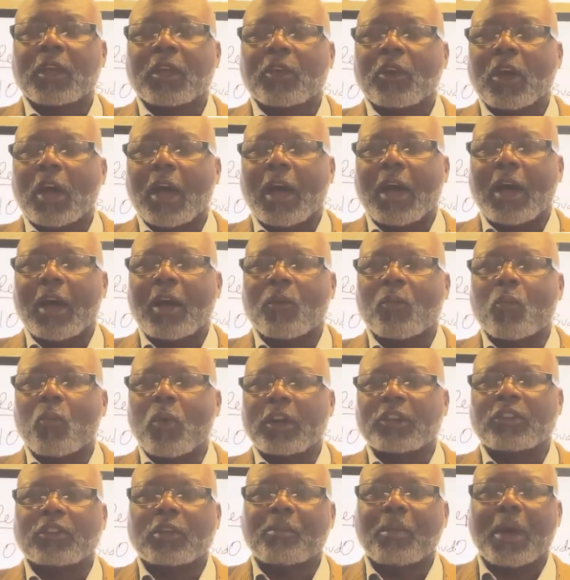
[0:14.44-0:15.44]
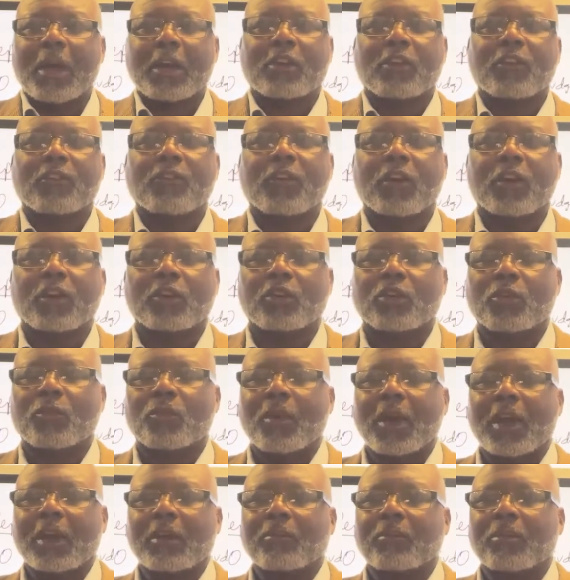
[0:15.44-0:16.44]
what should my conversion
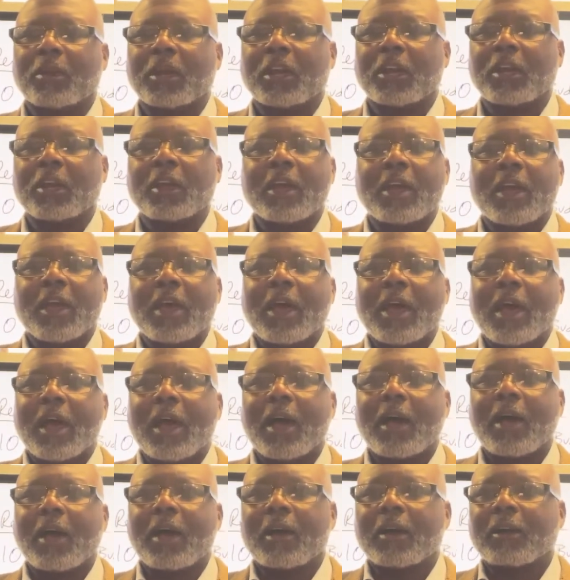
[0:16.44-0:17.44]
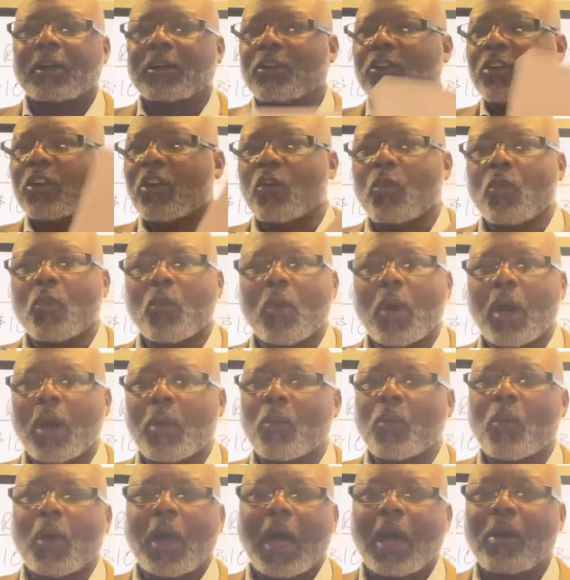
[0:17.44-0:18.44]
rate be?
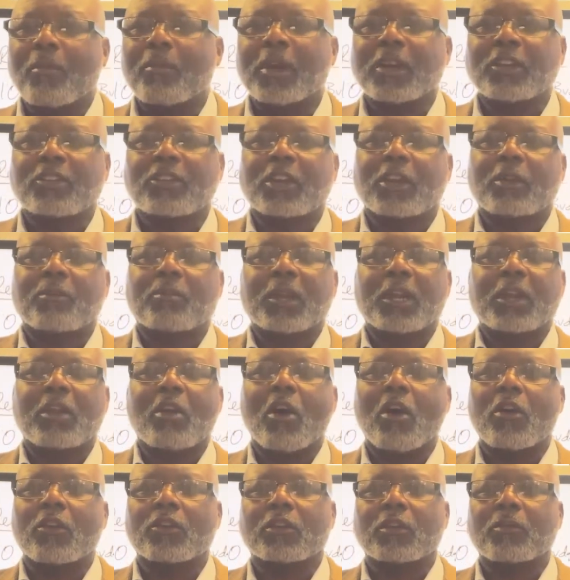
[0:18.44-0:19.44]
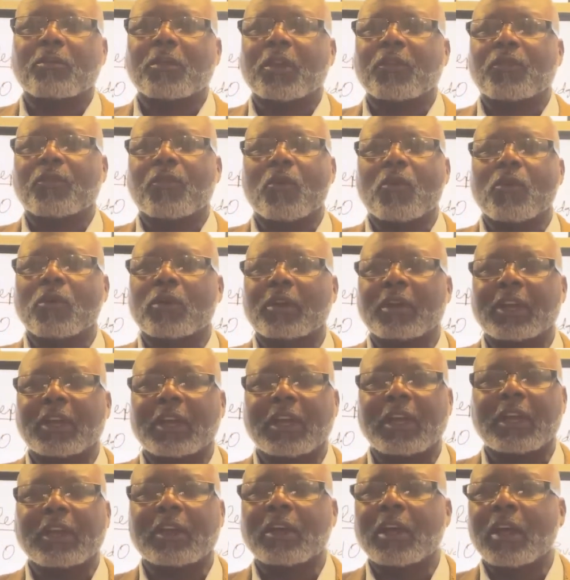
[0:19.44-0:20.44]
How much should it be costing me for a
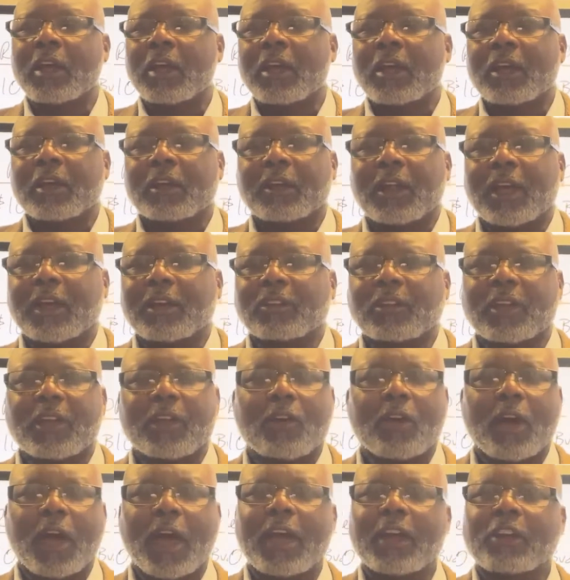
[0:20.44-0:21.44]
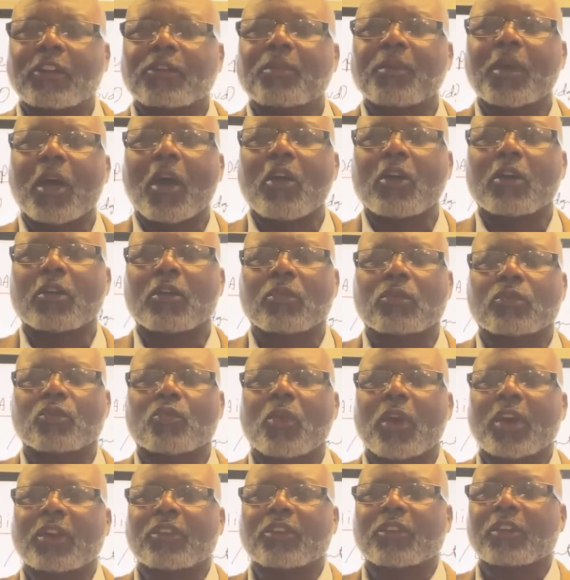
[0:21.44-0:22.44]
lead? Like, they'll ask me all of those
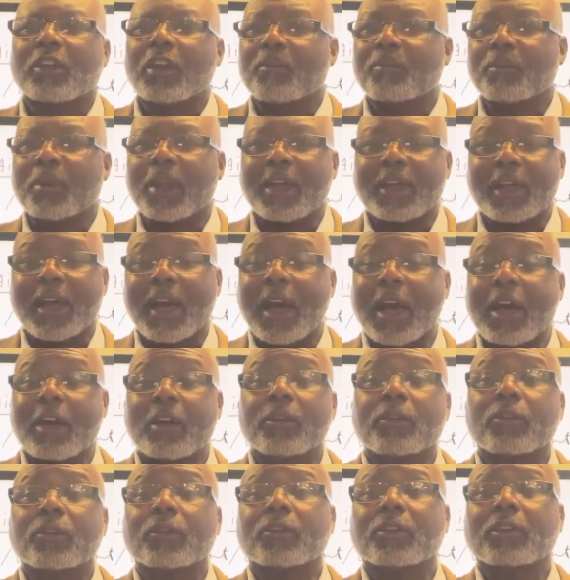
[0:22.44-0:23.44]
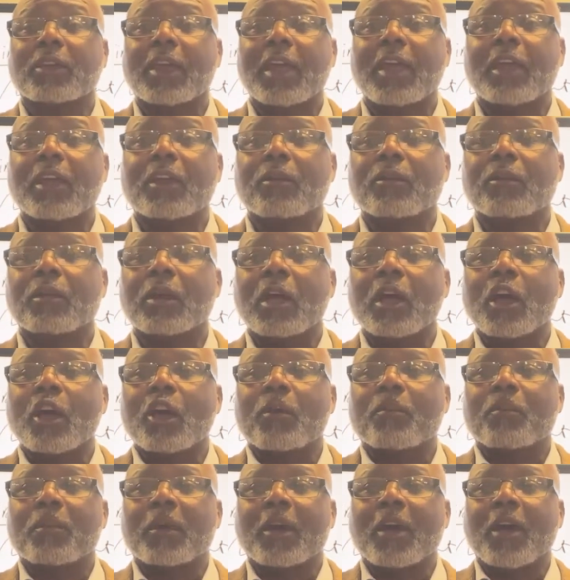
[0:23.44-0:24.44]
questions. I'm like, I understand,
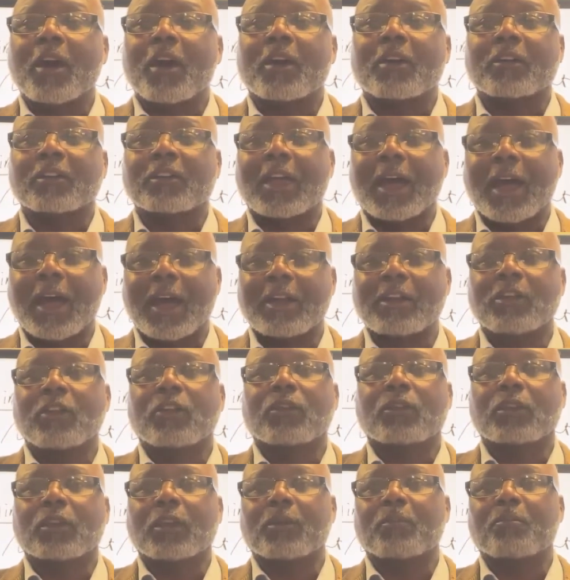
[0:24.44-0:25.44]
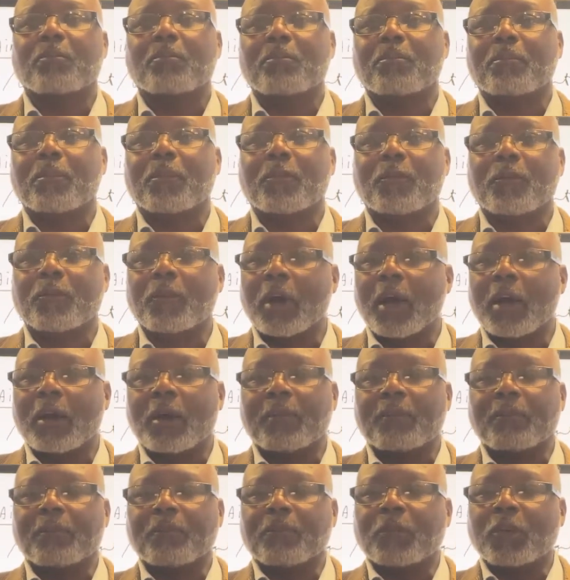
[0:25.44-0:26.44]
because I used to,
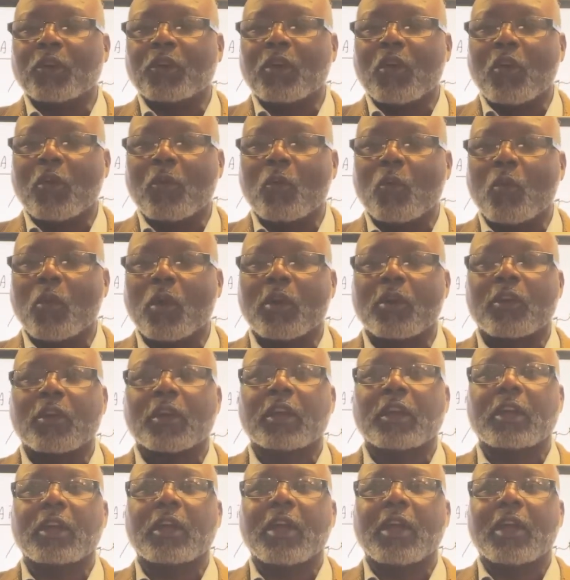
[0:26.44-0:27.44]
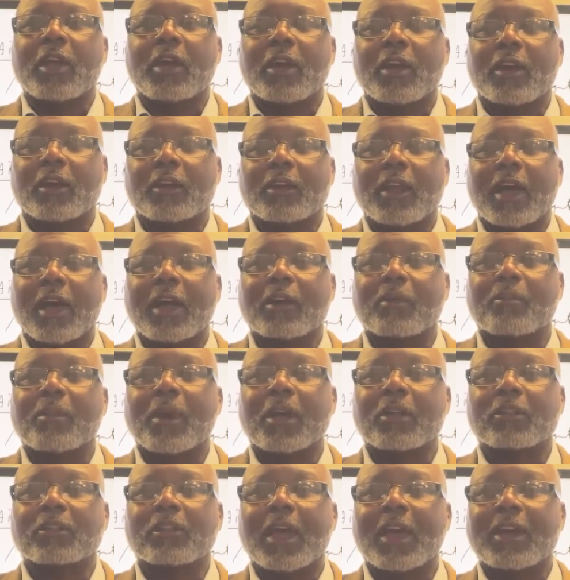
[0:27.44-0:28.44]
worry a lot
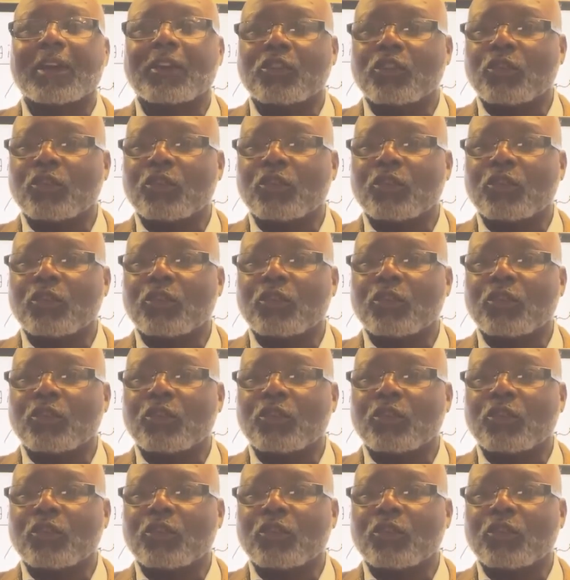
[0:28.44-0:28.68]
about that, and you